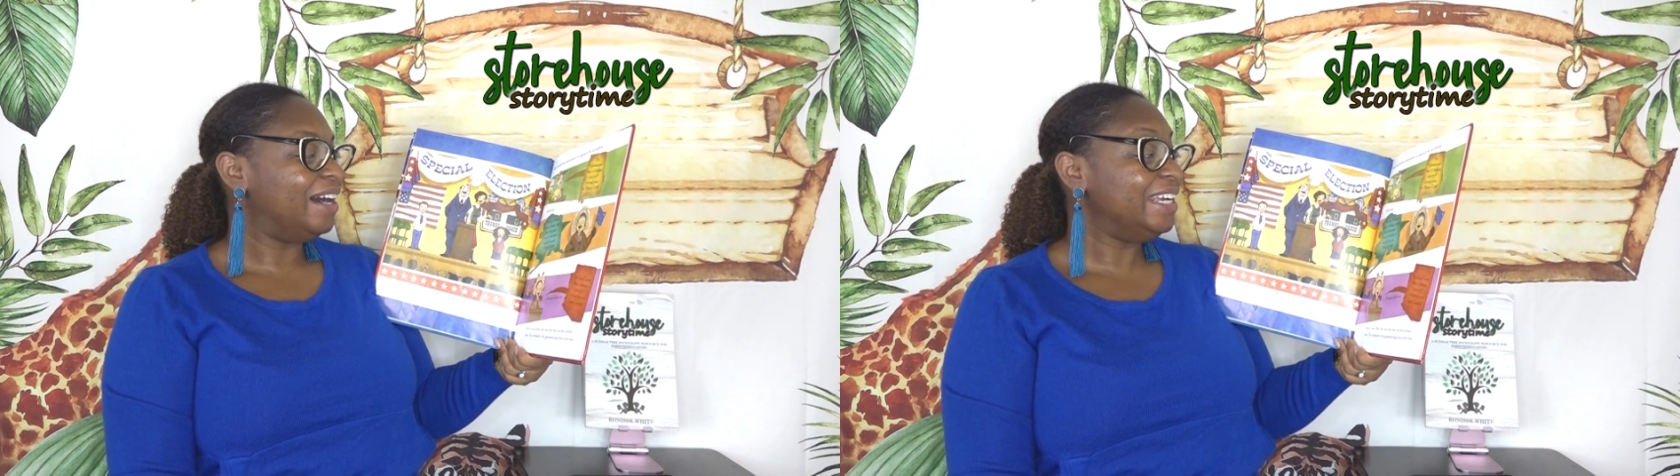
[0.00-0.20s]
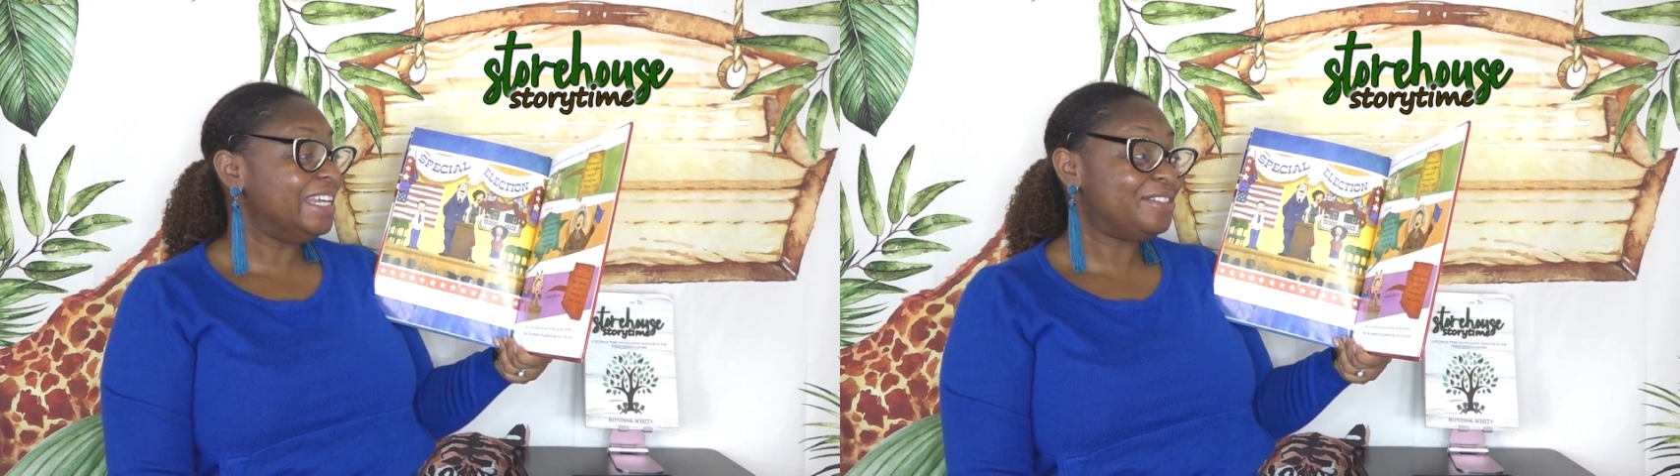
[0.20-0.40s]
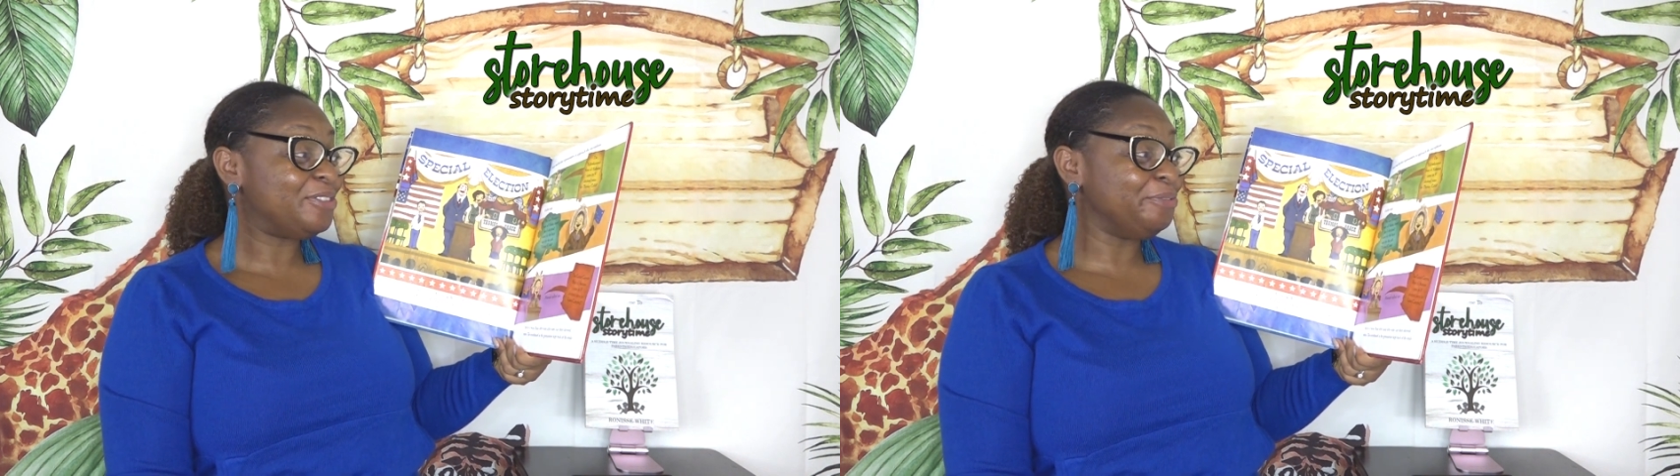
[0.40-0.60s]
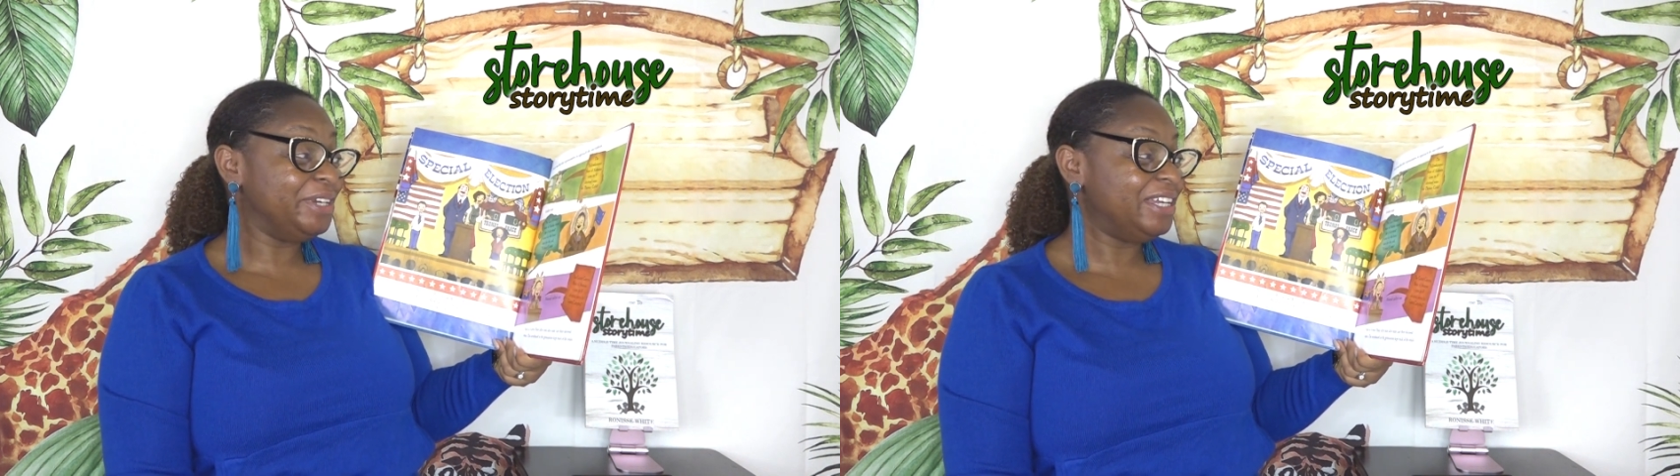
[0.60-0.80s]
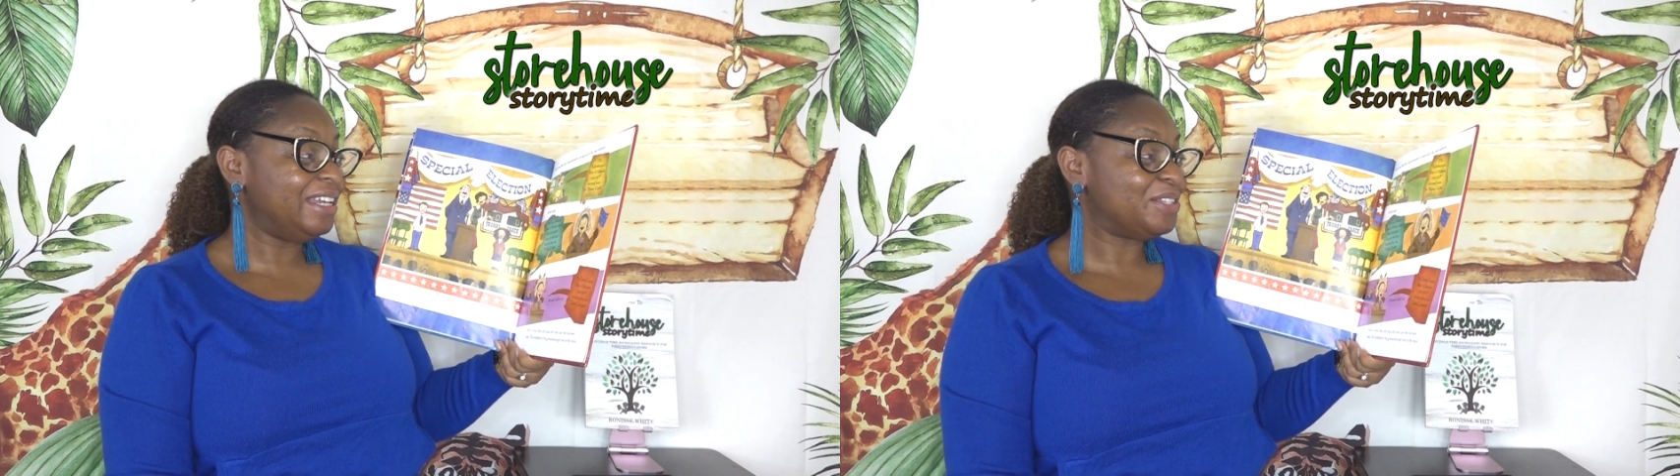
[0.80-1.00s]
its
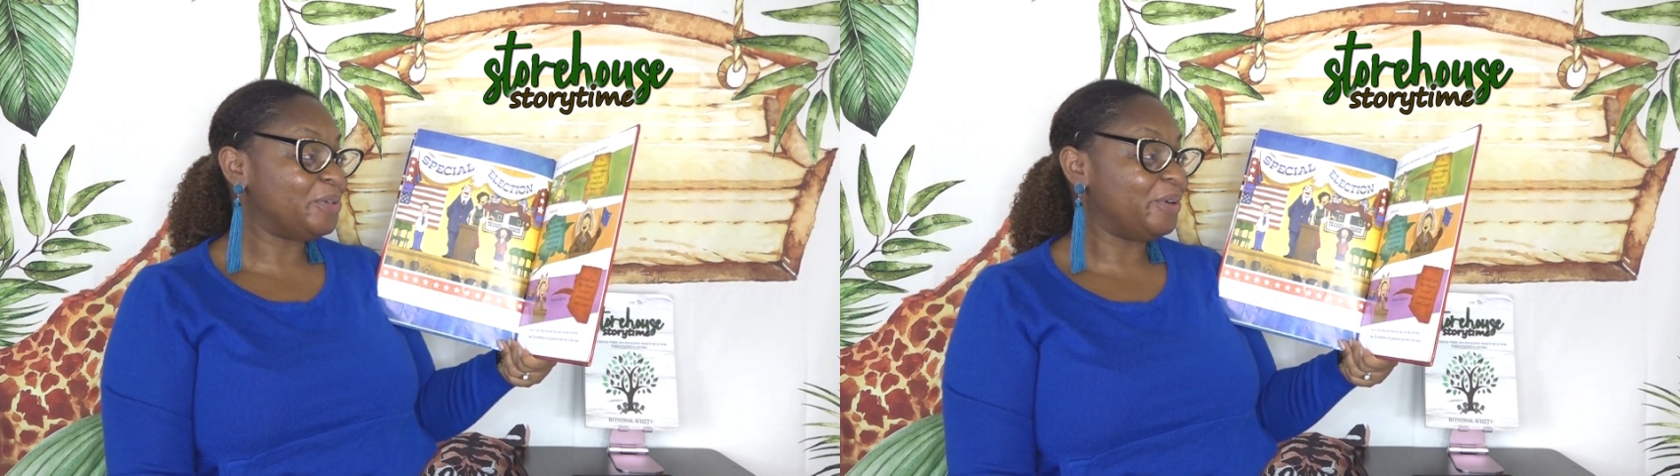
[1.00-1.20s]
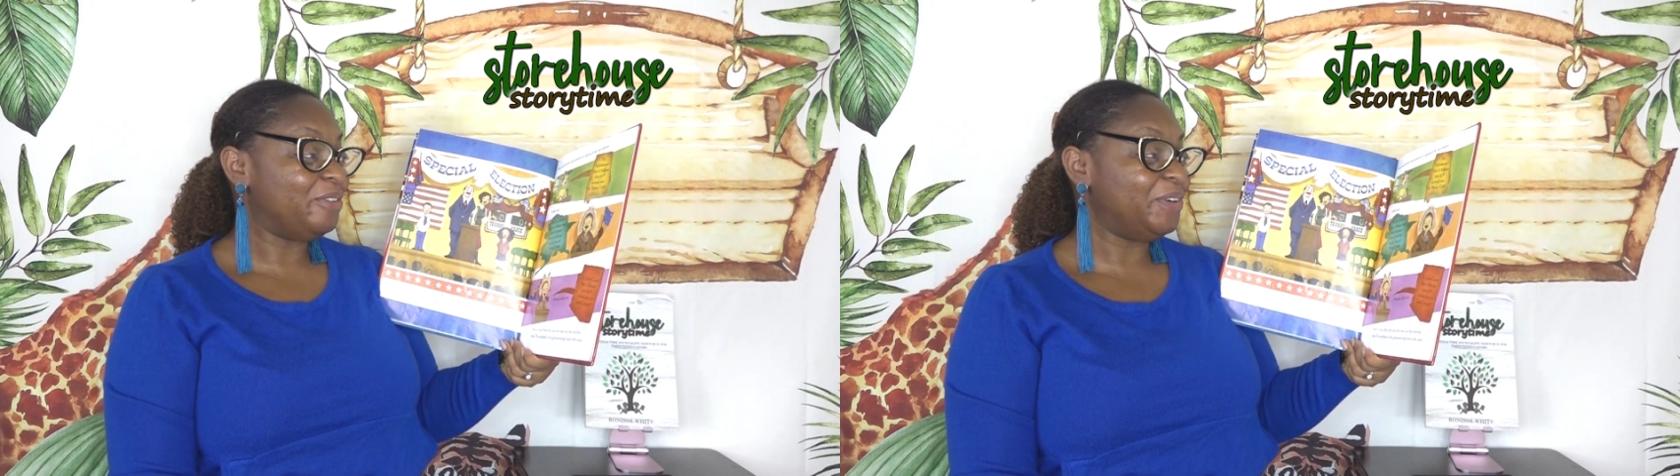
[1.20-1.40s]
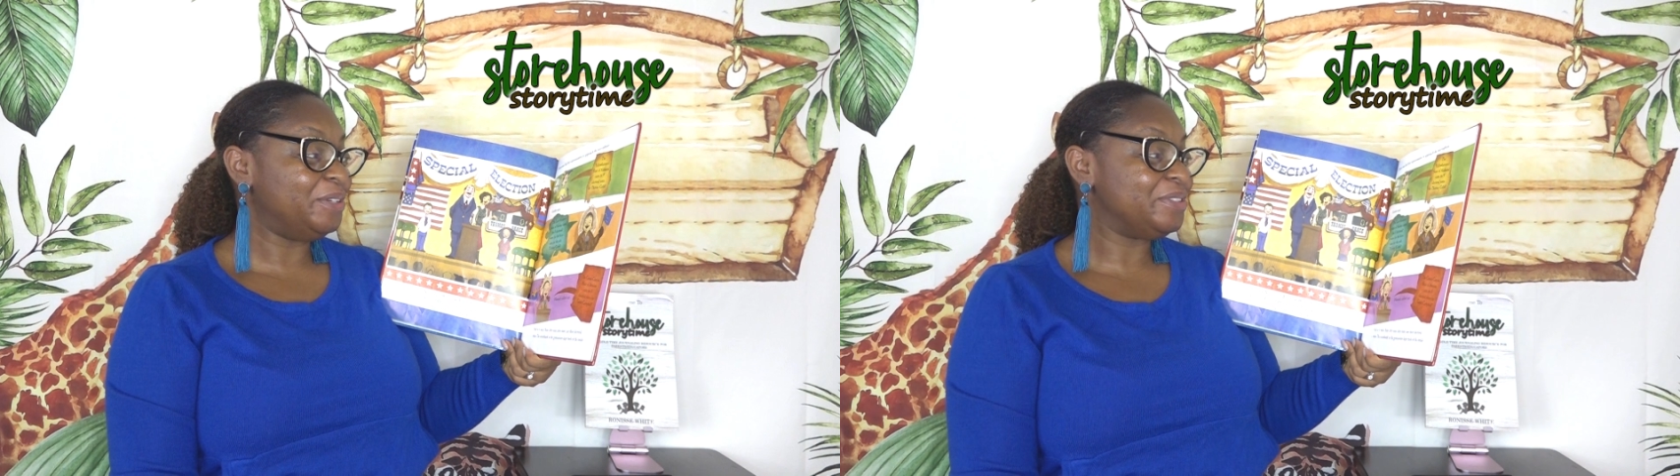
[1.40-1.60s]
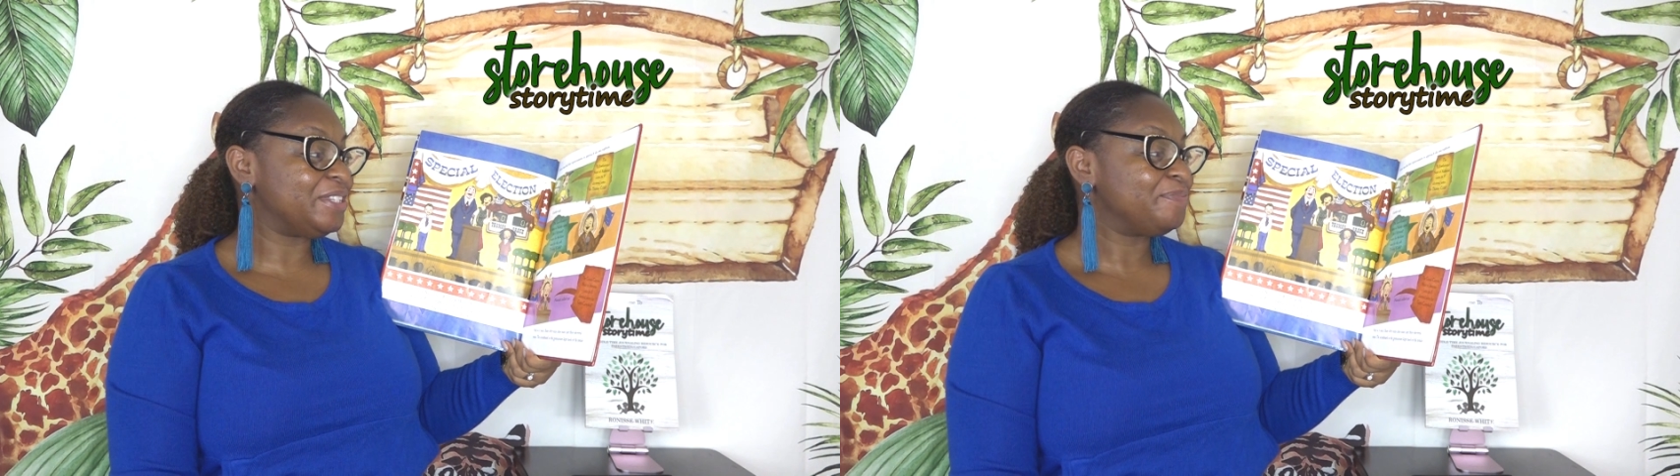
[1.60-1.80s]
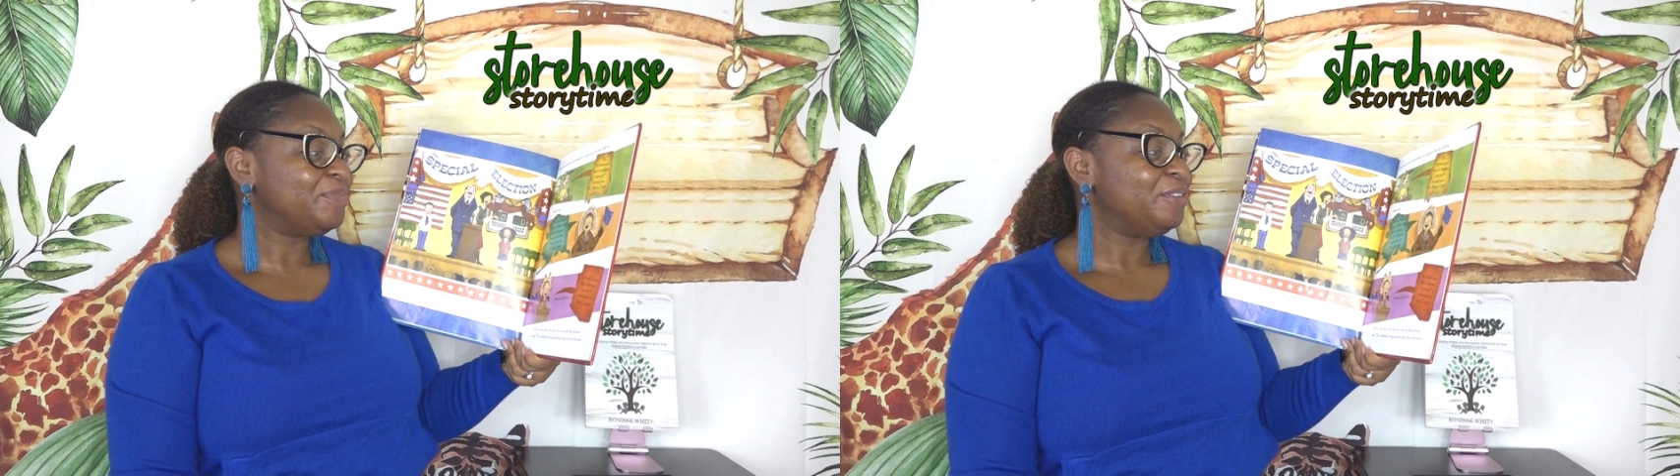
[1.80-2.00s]
3 electoral
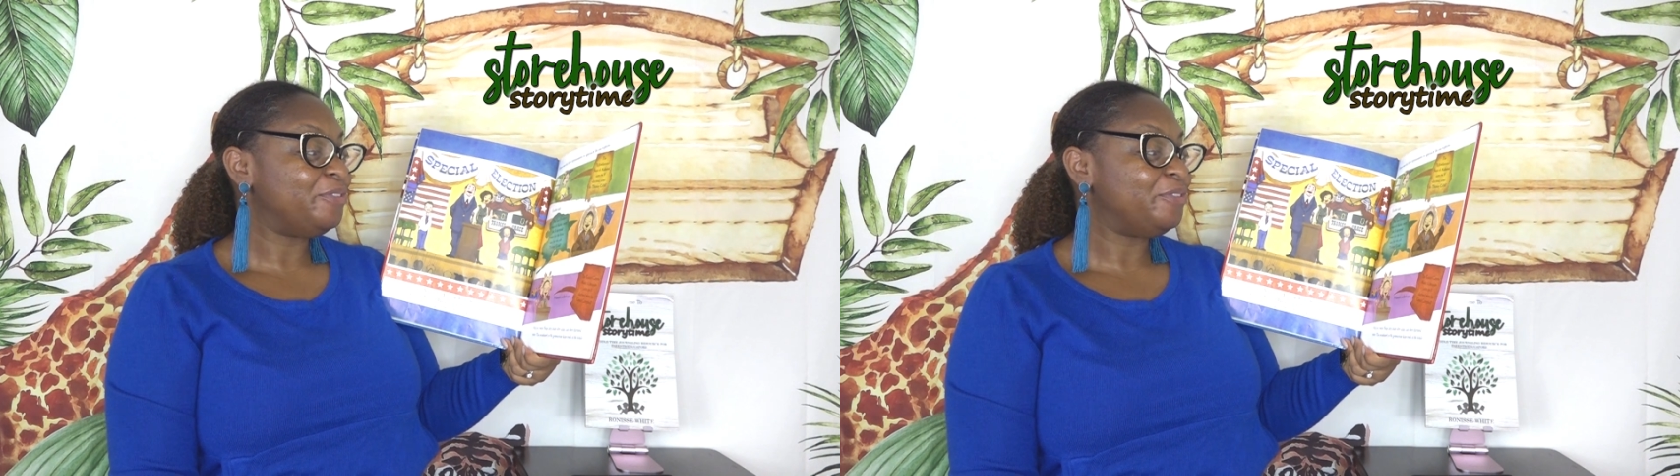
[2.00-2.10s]
votes